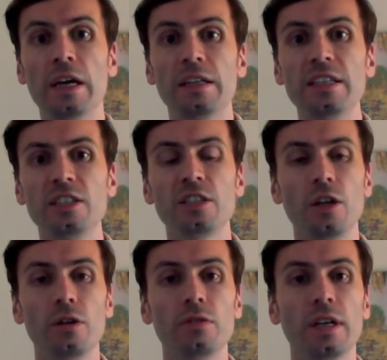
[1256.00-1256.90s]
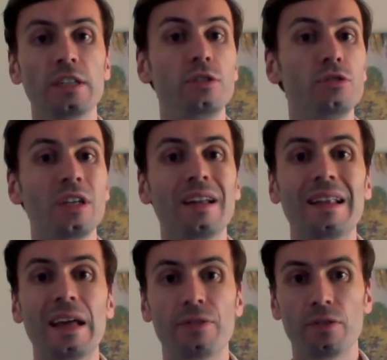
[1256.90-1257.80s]
This is known as using
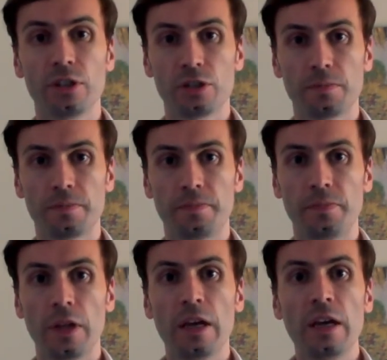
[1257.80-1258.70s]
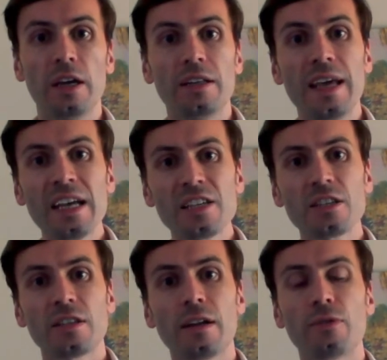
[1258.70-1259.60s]
leverage. The
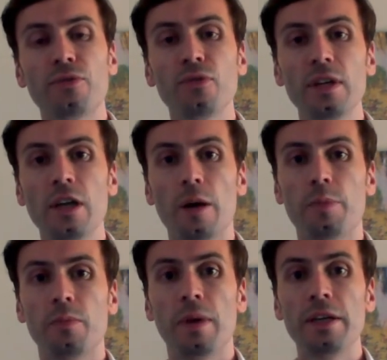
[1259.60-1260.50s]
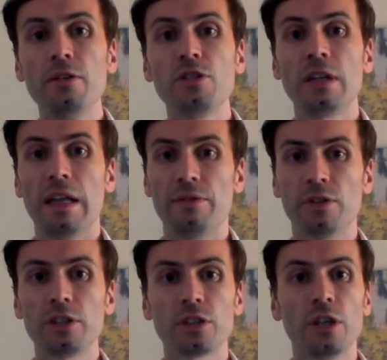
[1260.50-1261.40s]
assets that are freed up by using
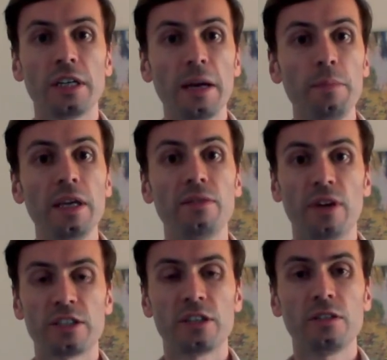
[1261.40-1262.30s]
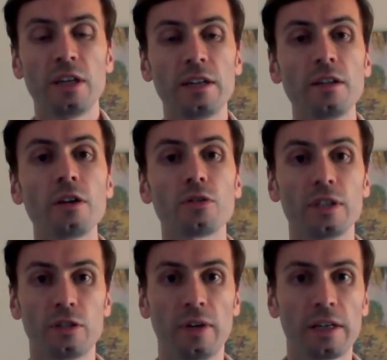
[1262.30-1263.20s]
leverage can be invested in another
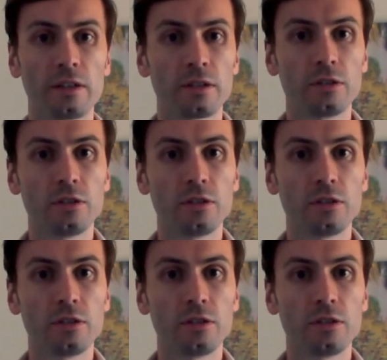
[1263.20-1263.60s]
risk factor,